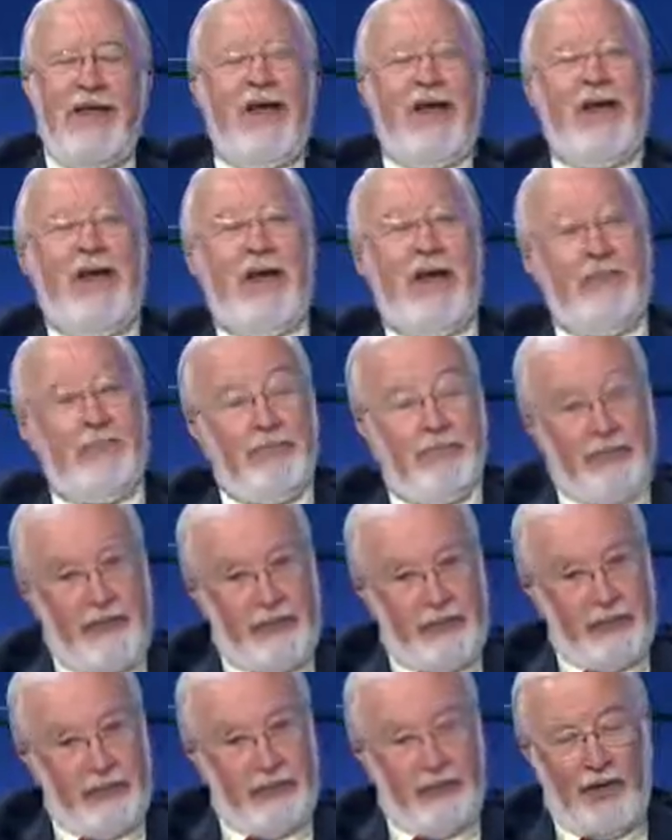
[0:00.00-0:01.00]
and
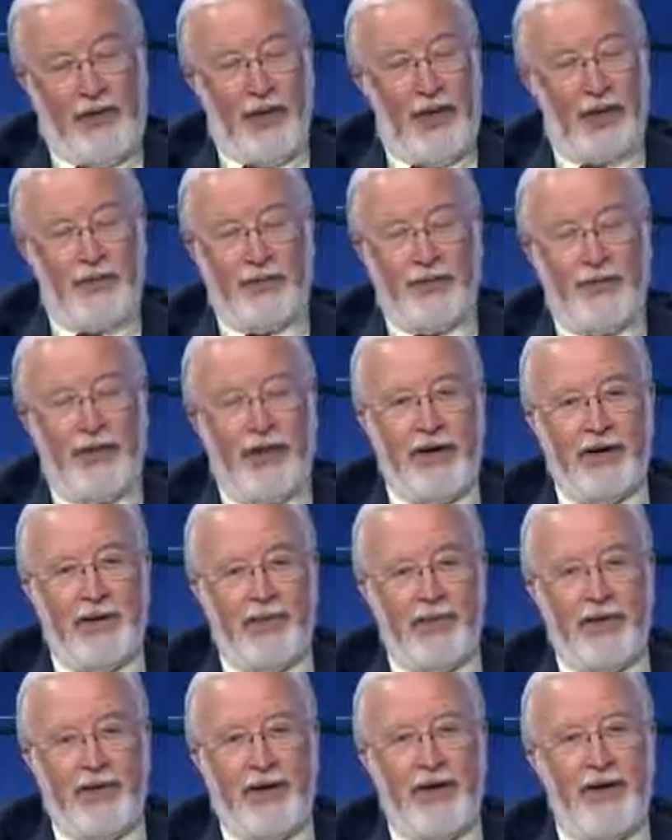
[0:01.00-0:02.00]
it's flying
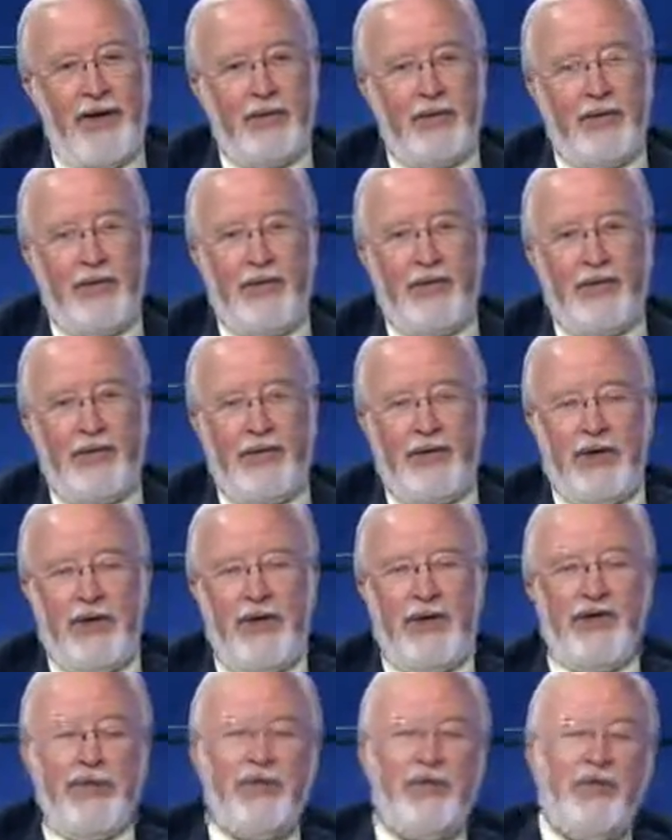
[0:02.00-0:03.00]
faster than ever these
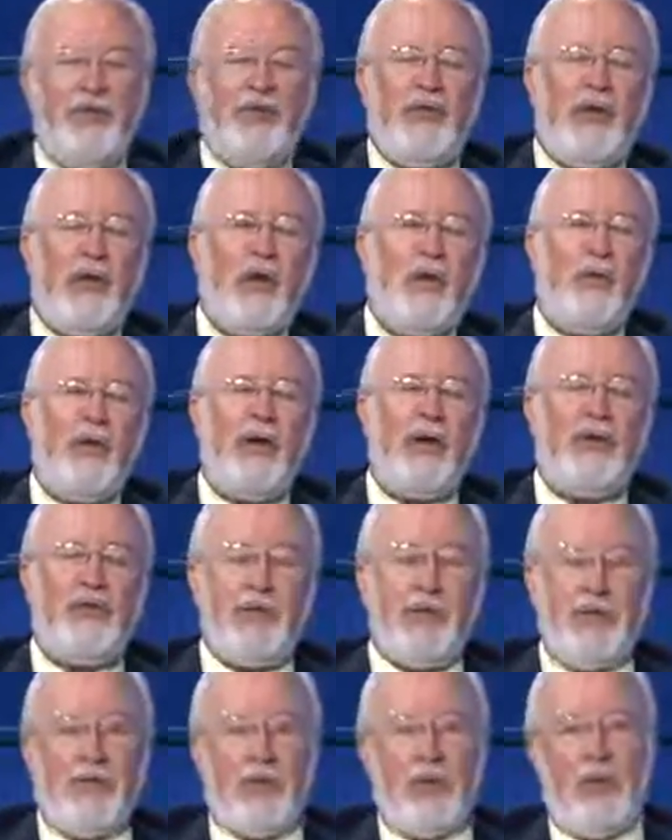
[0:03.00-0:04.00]
days. So much
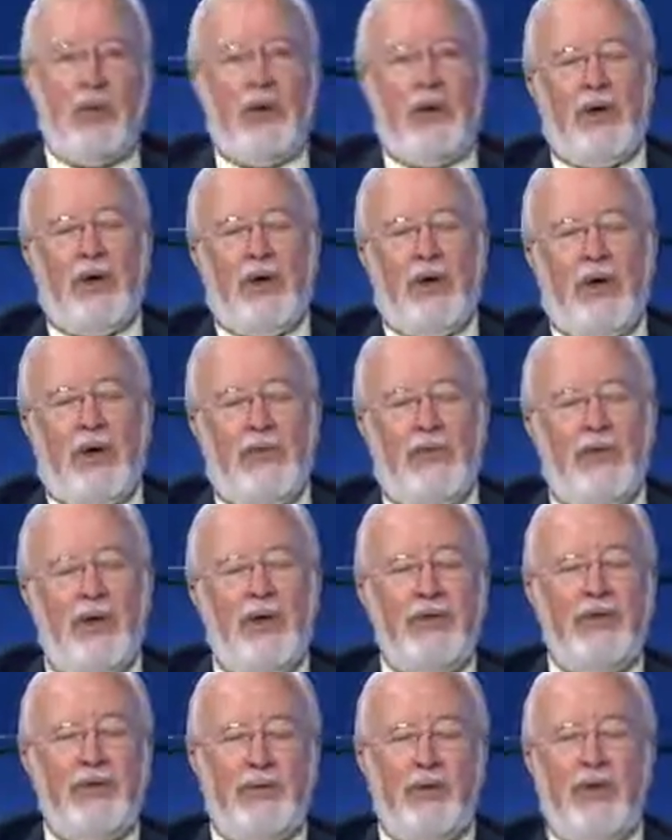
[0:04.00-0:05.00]
is going on.
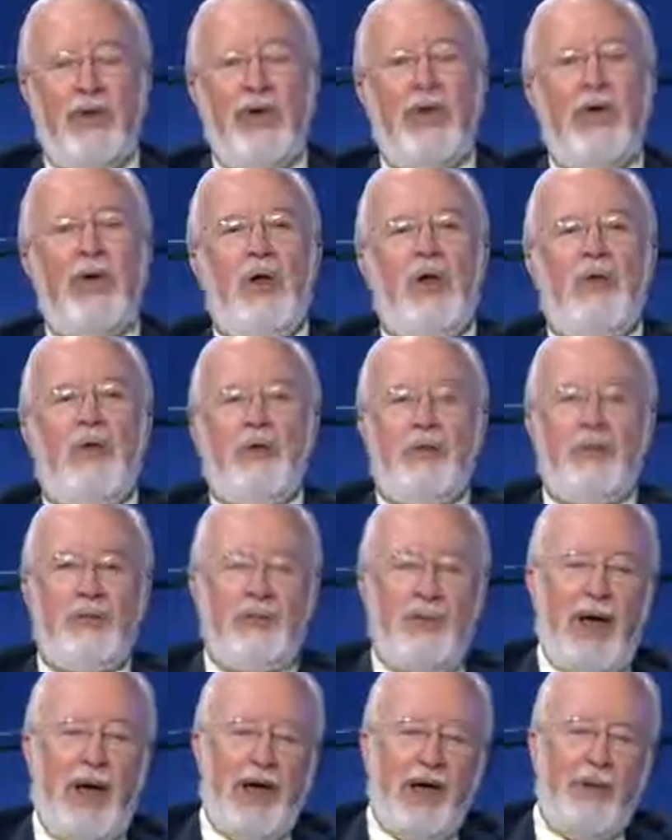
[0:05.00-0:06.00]
Russ Briault is
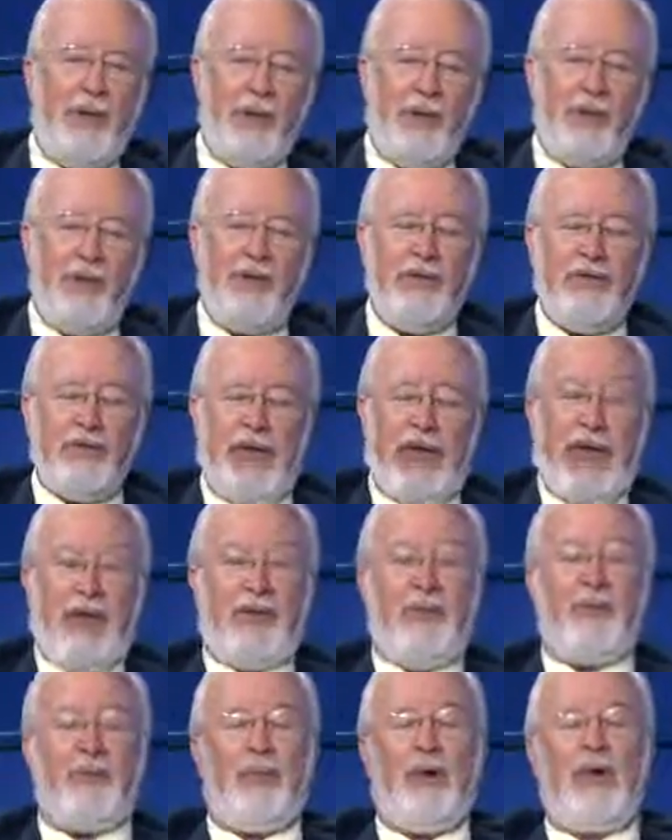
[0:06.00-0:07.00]
back with us,
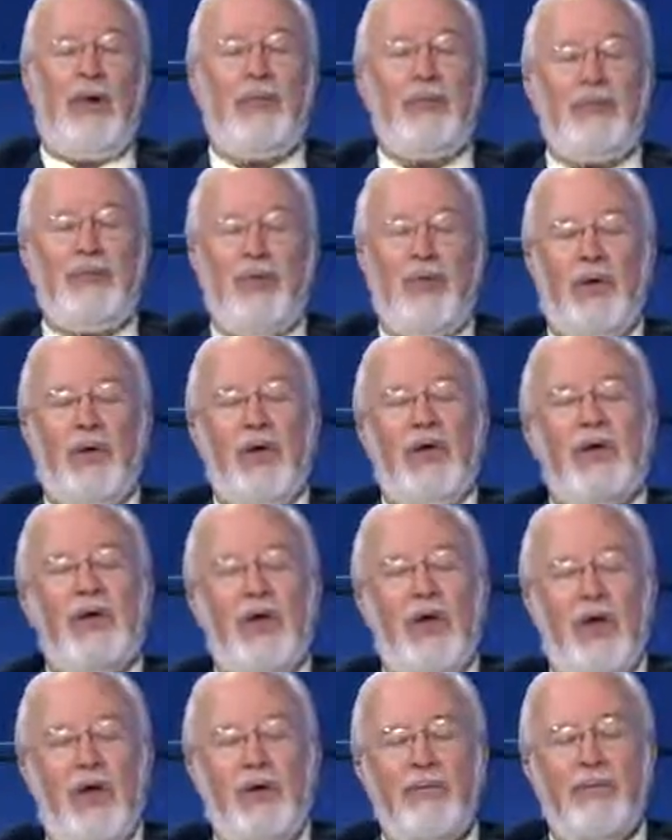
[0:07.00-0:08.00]
as promised, for another
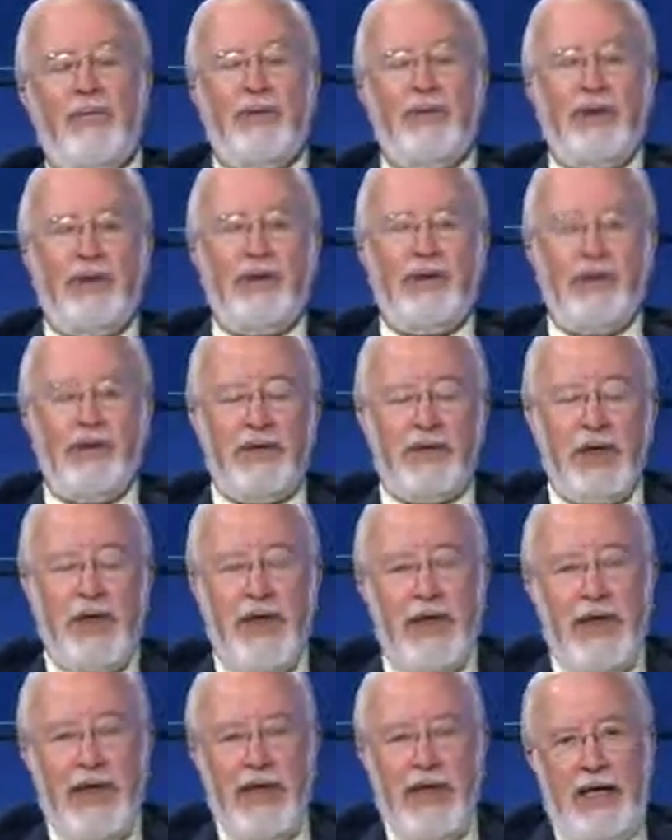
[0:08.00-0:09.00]
conversation
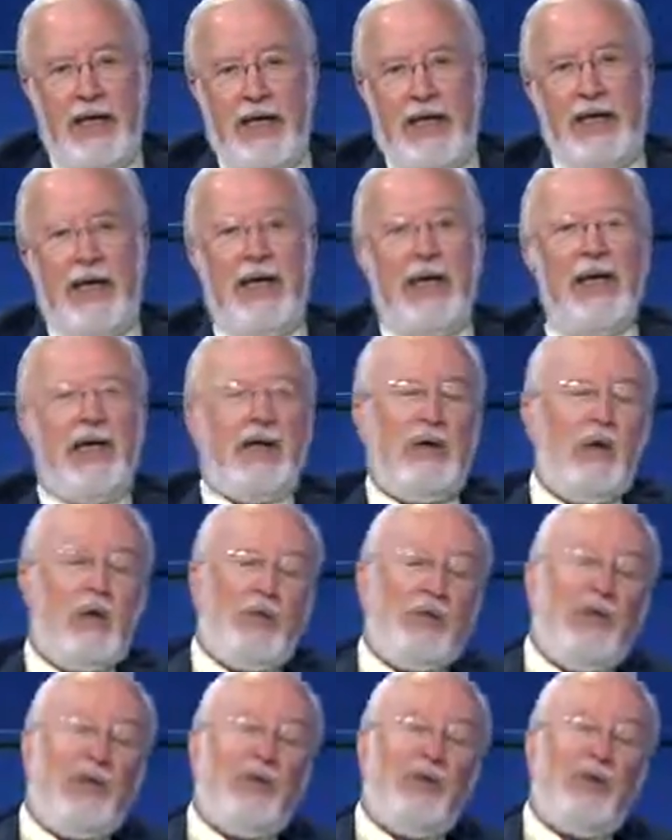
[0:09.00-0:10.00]

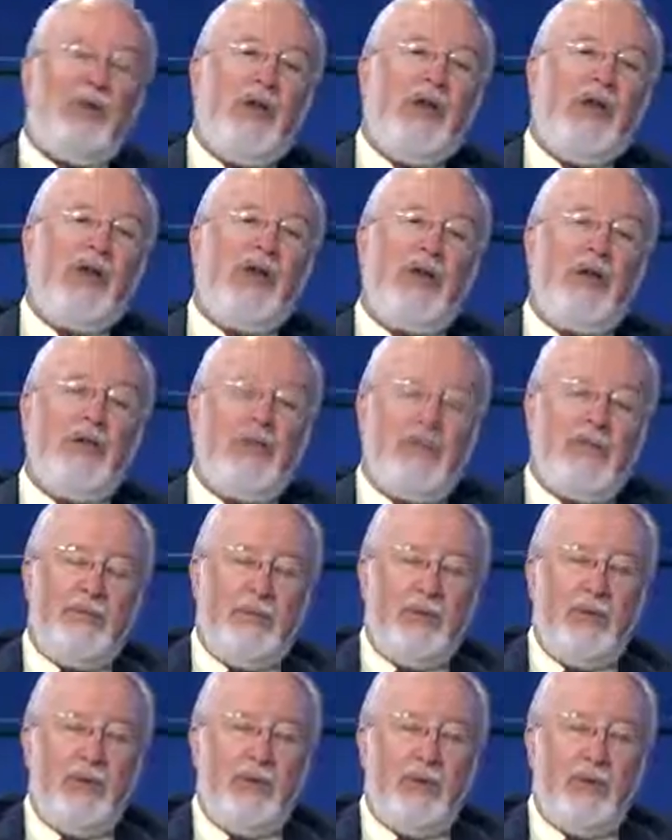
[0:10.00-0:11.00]
extending
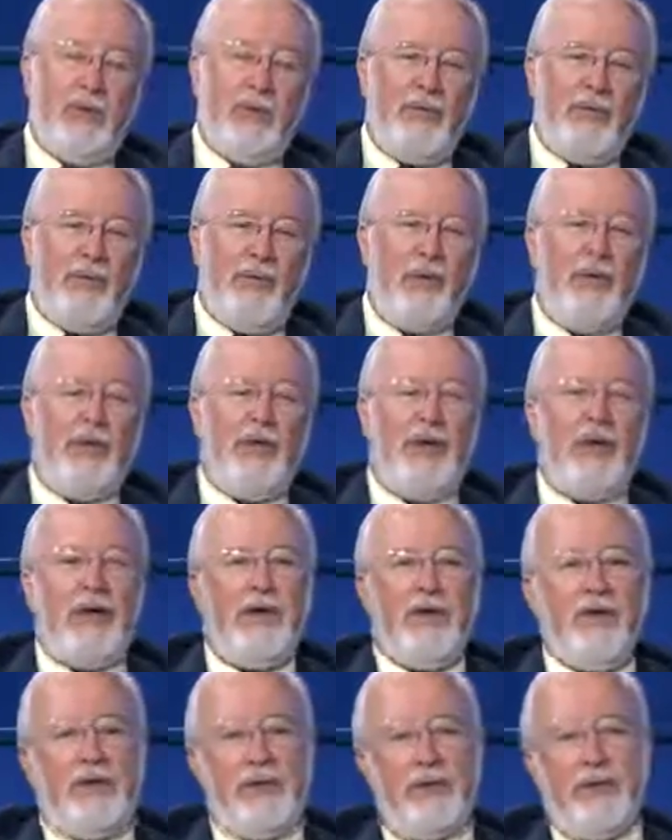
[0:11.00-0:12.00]
further and further
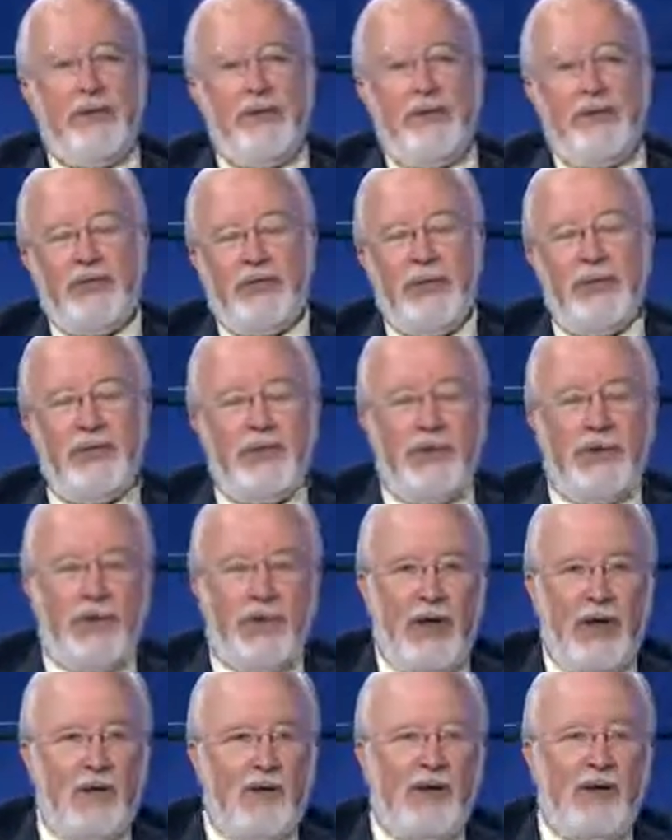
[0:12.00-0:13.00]
into the
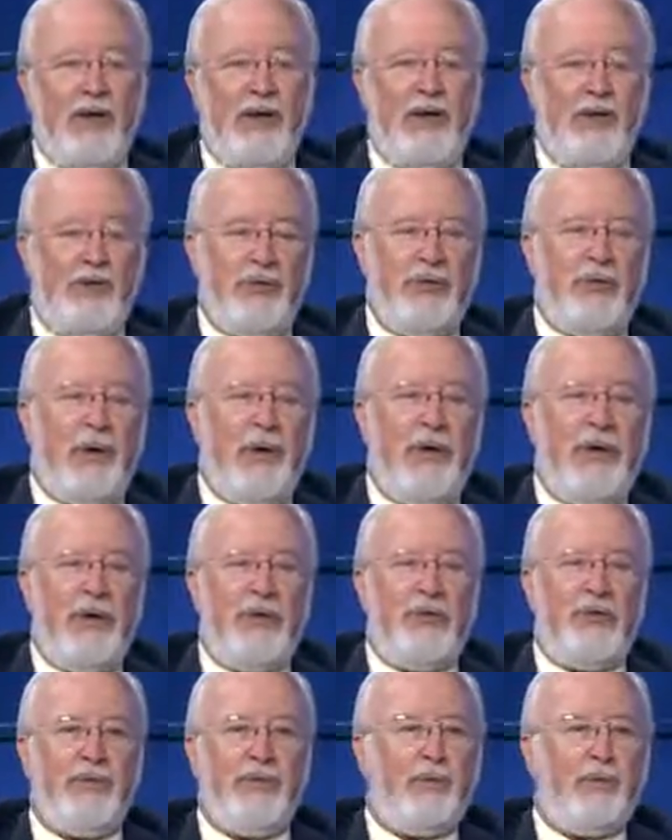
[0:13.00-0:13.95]
subject of the Shroud of